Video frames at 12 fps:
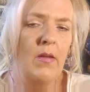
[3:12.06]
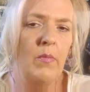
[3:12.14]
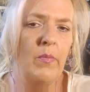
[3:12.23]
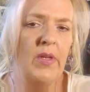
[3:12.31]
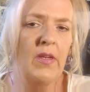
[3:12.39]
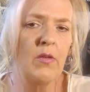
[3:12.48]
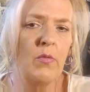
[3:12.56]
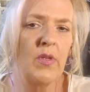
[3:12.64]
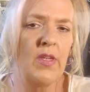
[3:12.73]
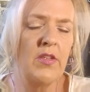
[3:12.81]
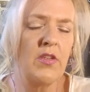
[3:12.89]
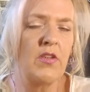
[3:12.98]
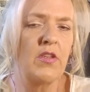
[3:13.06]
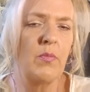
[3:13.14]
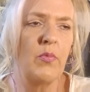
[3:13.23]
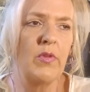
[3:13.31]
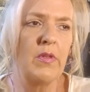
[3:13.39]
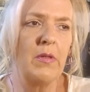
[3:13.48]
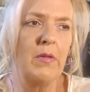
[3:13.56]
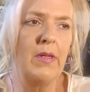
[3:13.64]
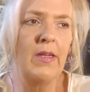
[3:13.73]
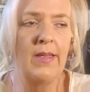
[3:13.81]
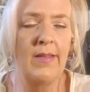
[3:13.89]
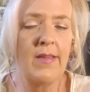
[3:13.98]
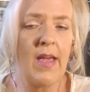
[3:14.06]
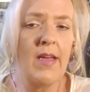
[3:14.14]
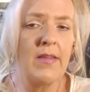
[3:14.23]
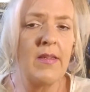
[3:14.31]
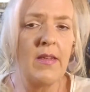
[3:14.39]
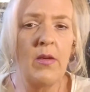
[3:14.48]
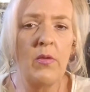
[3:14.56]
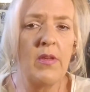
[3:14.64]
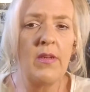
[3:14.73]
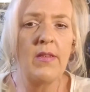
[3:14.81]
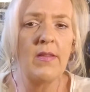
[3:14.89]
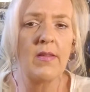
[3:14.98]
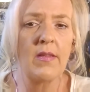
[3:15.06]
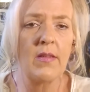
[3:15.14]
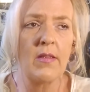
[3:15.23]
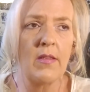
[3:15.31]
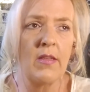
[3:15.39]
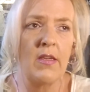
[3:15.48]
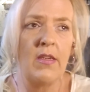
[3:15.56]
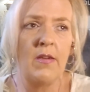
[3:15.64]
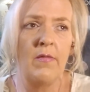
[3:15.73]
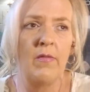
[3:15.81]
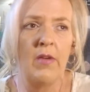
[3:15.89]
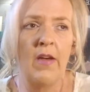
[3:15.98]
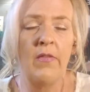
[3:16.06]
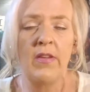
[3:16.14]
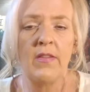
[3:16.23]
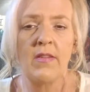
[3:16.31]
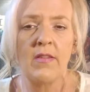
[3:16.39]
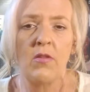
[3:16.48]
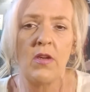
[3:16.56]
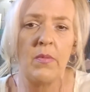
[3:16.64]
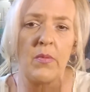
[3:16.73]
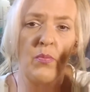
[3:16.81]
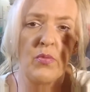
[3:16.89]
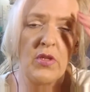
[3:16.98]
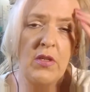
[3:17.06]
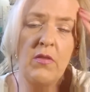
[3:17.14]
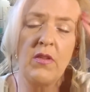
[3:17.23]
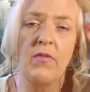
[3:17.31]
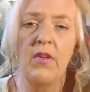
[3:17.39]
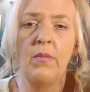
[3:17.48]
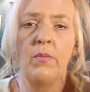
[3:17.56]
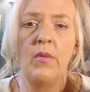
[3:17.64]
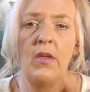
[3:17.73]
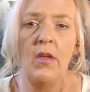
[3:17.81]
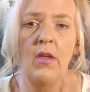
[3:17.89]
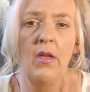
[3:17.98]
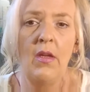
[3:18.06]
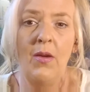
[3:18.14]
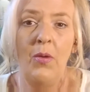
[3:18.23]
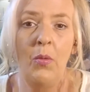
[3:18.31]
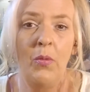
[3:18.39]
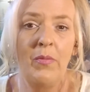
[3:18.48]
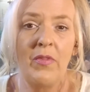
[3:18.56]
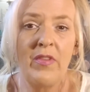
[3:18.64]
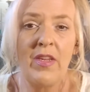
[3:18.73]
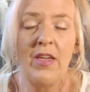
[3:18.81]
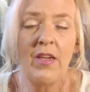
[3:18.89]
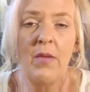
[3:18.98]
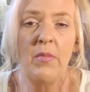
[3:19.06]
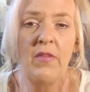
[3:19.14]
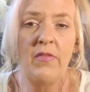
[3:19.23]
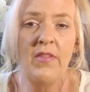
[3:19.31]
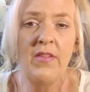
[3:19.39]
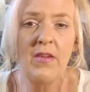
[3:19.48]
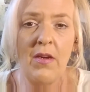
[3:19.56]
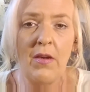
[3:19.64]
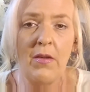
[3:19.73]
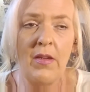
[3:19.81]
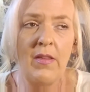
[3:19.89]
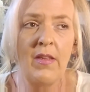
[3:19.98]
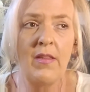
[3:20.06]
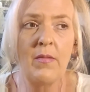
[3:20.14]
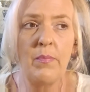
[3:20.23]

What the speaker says: been in a relationship with her, and he's got to know that the evidence has already been produced of him coming to visit her, and that